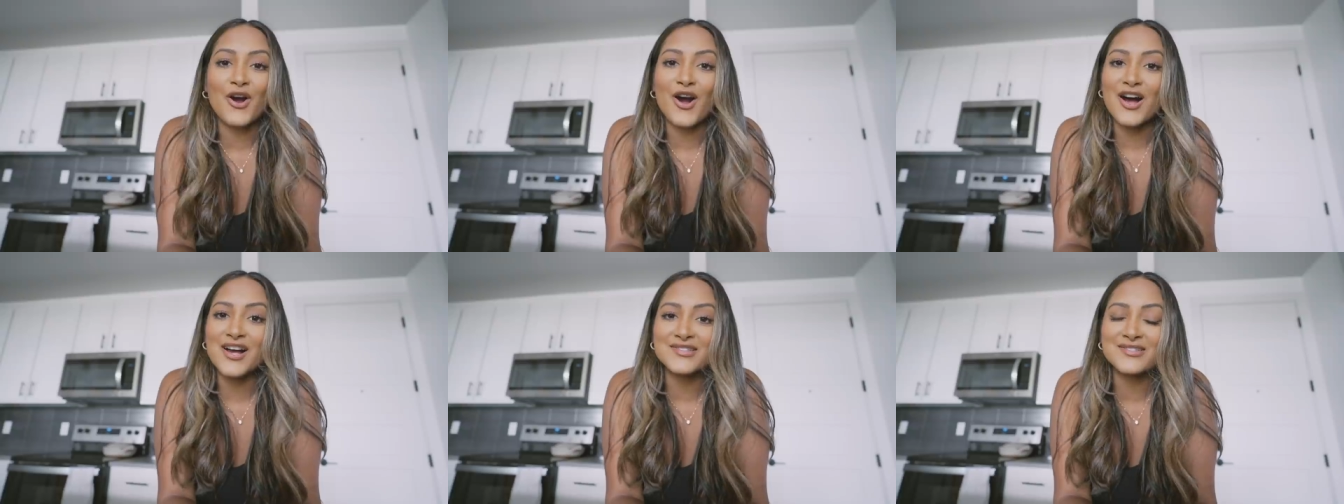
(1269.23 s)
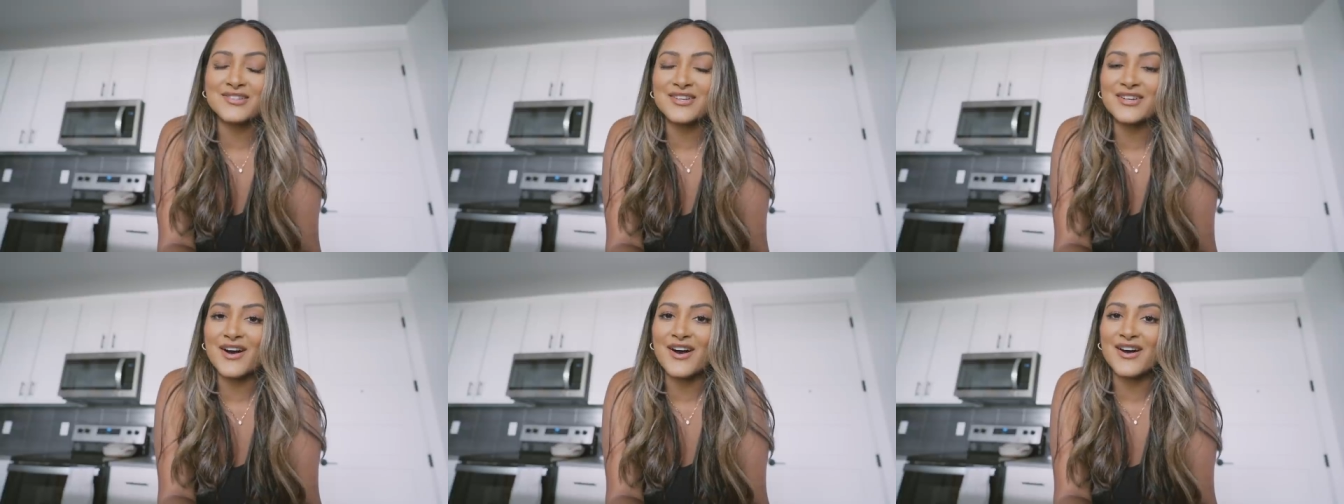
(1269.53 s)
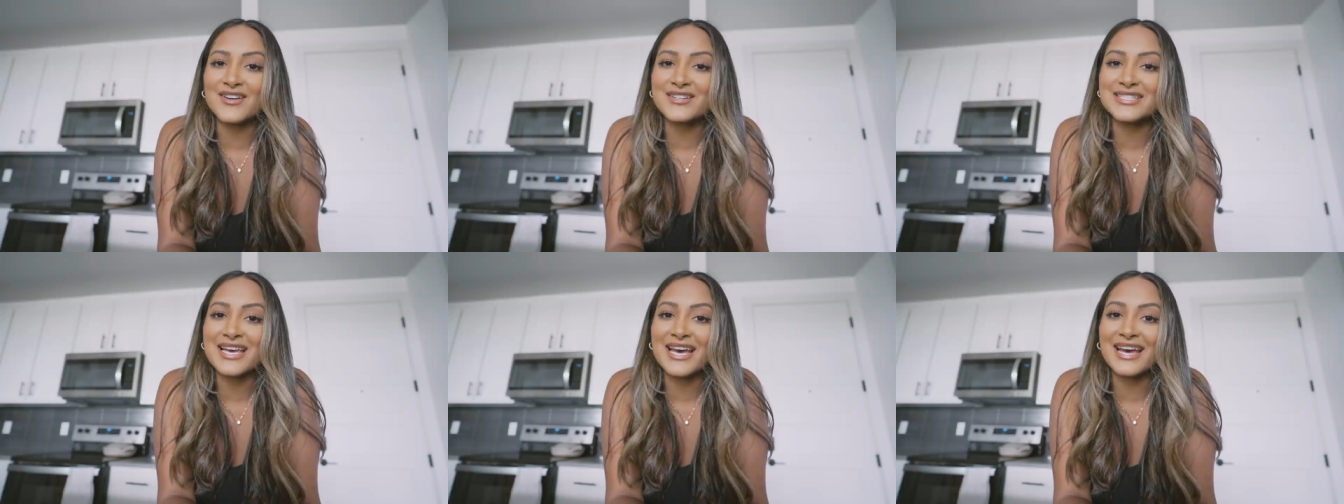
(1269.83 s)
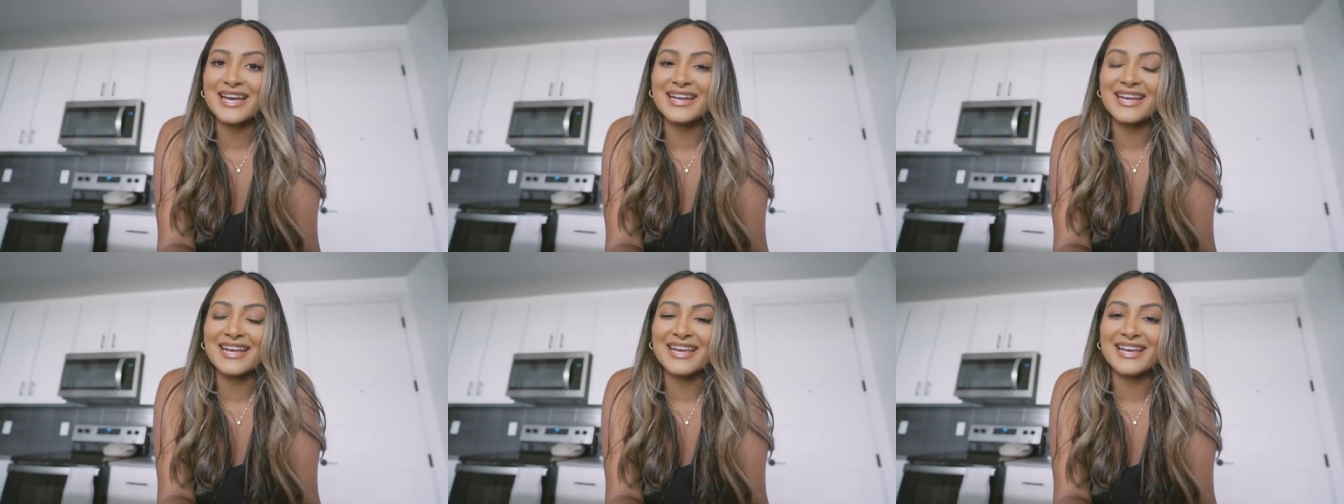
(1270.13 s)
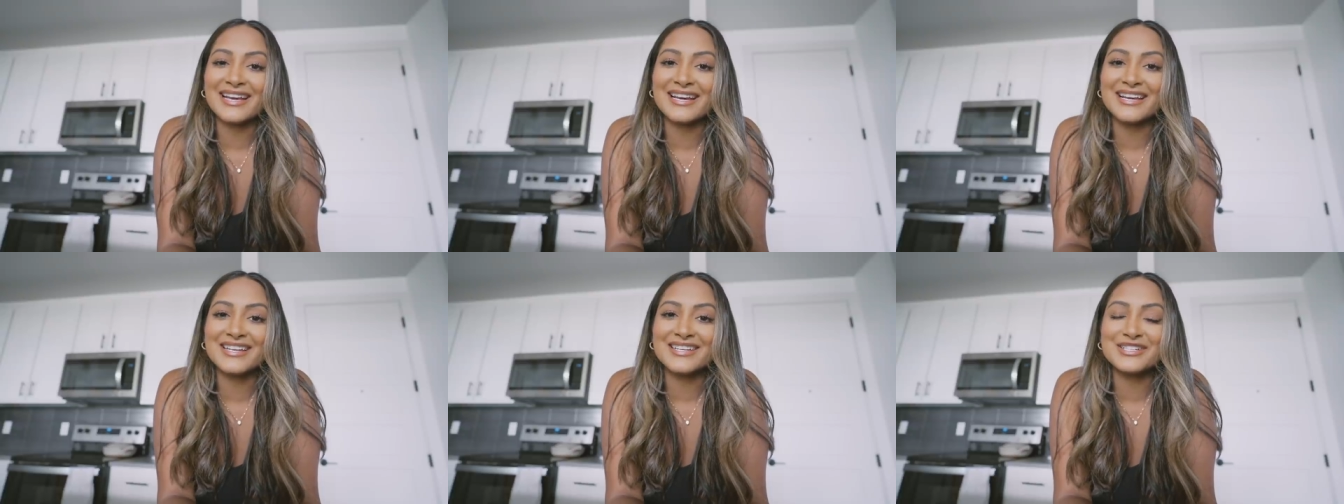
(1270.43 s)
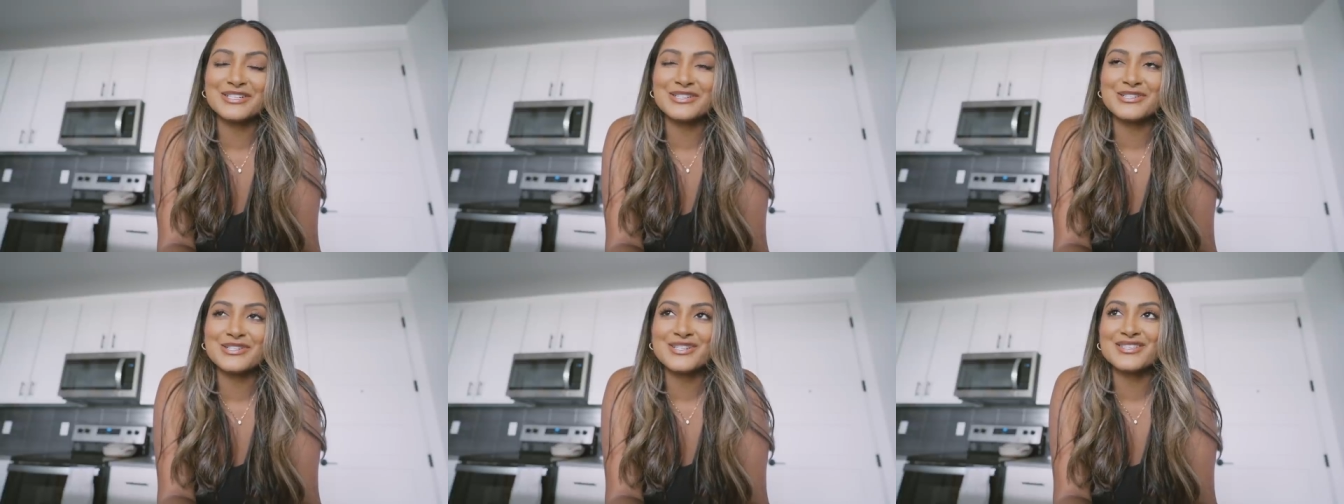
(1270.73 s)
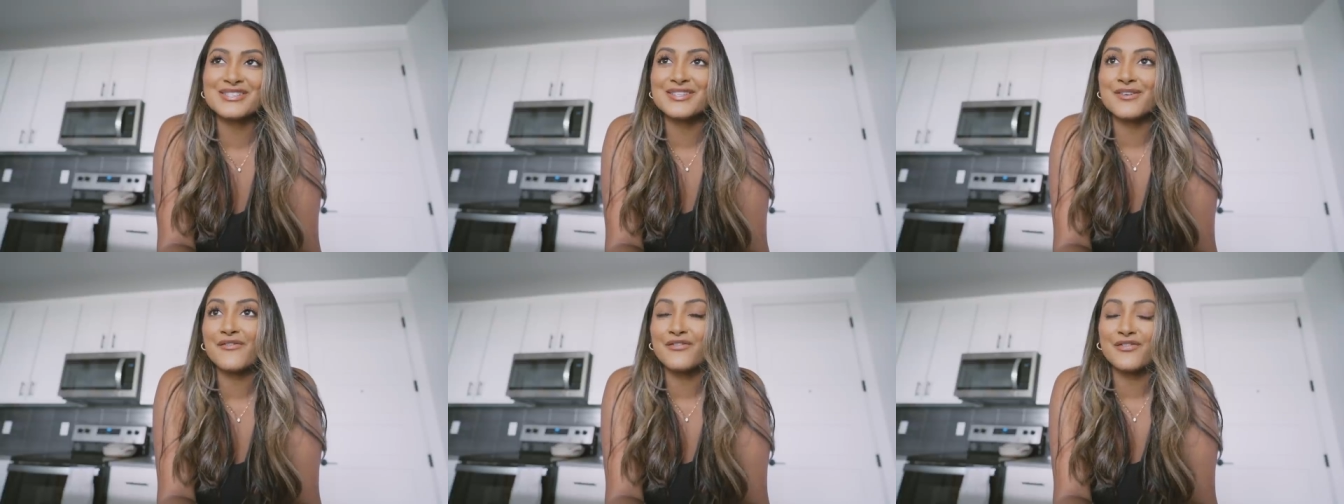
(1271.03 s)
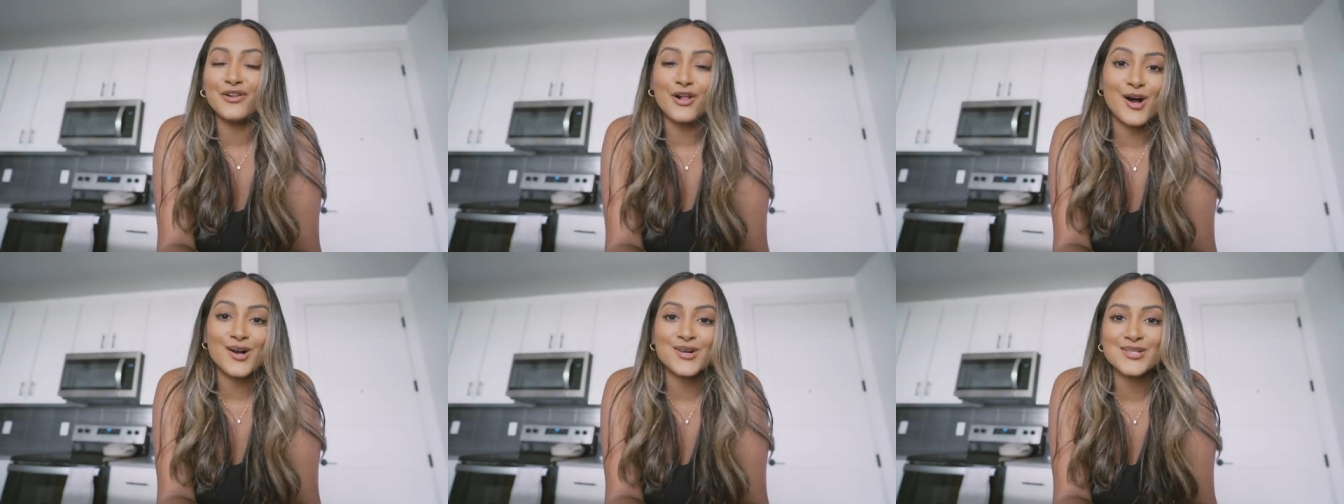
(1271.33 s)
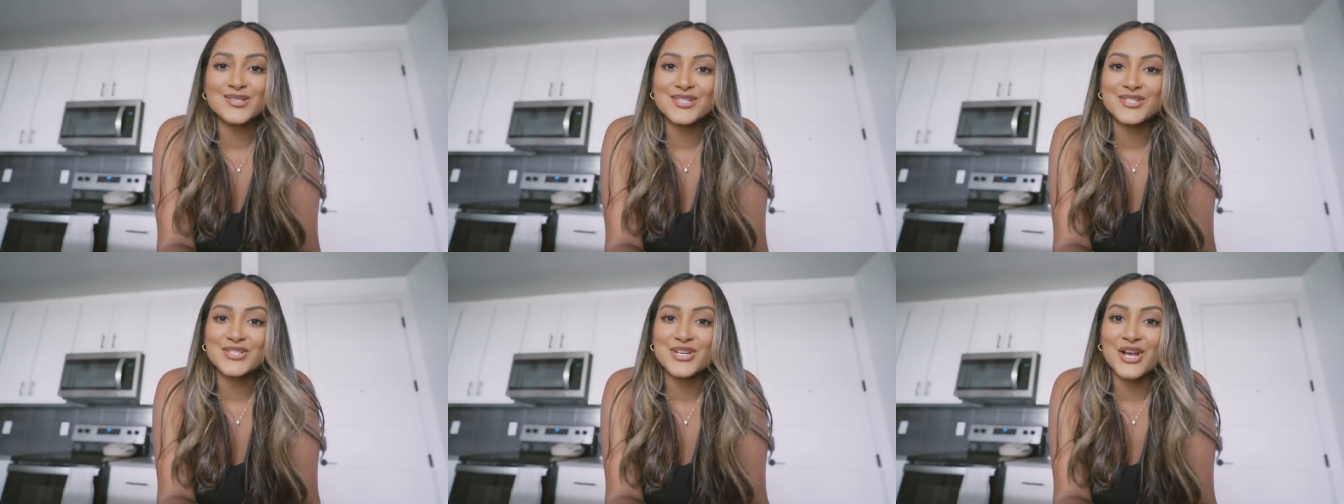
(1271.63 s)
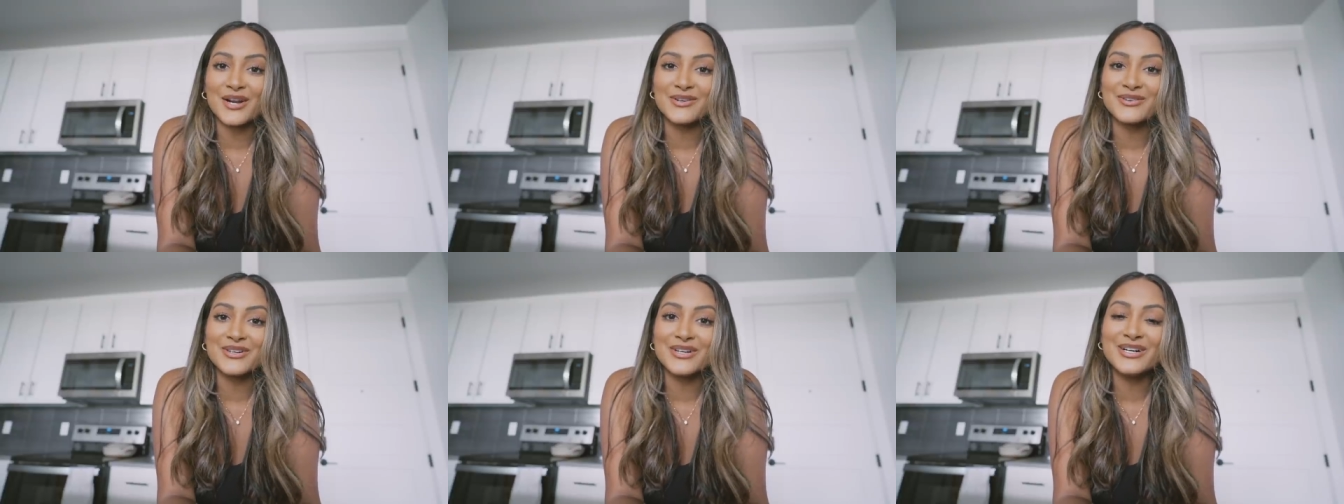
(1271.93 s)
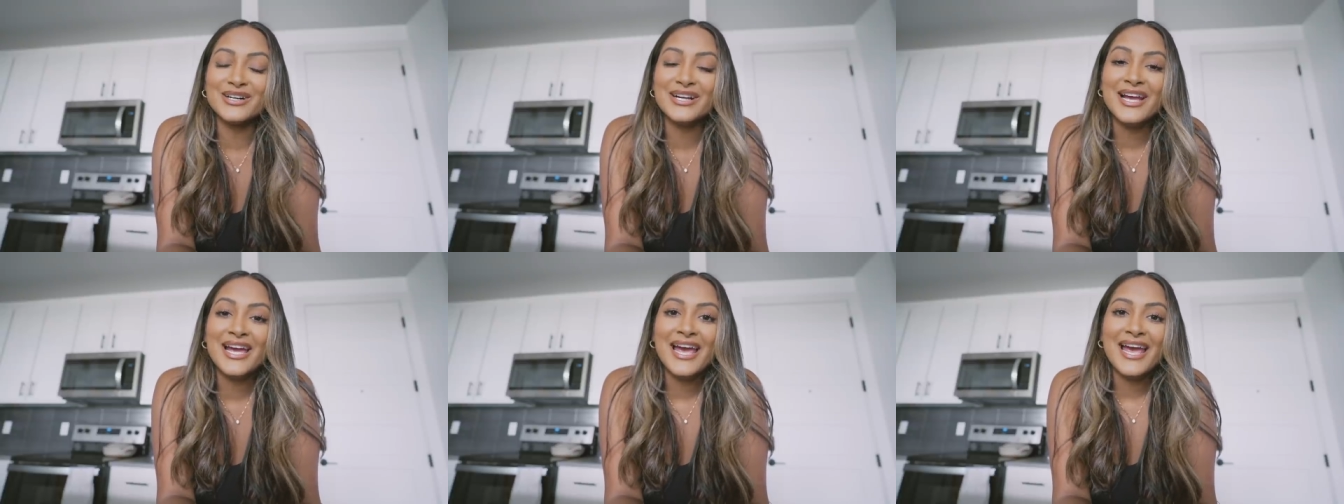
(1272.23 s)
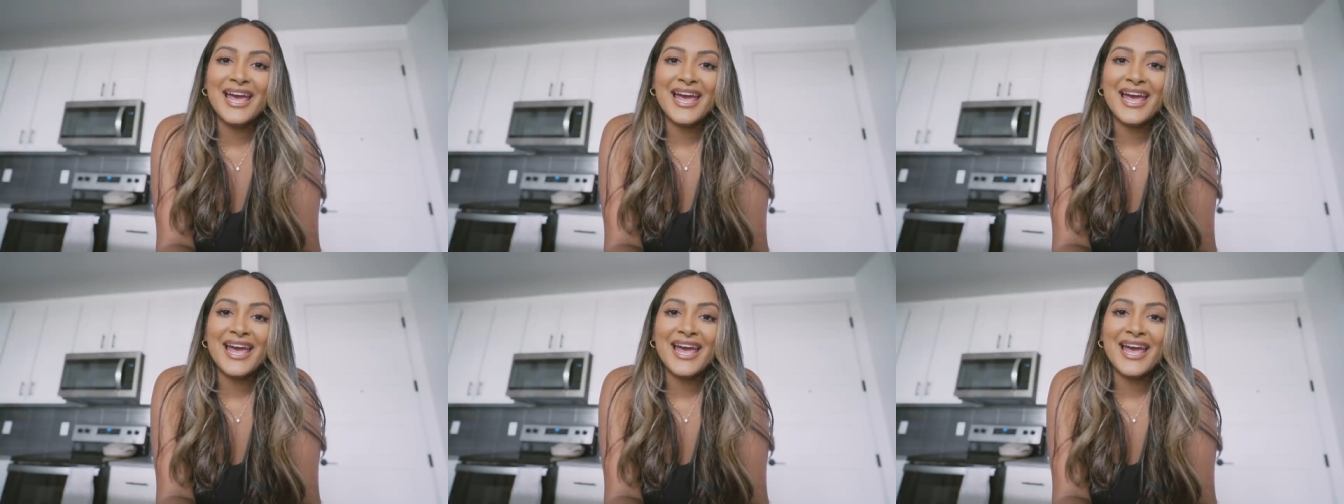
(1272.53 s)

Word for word: Austin content and just vlogs in general,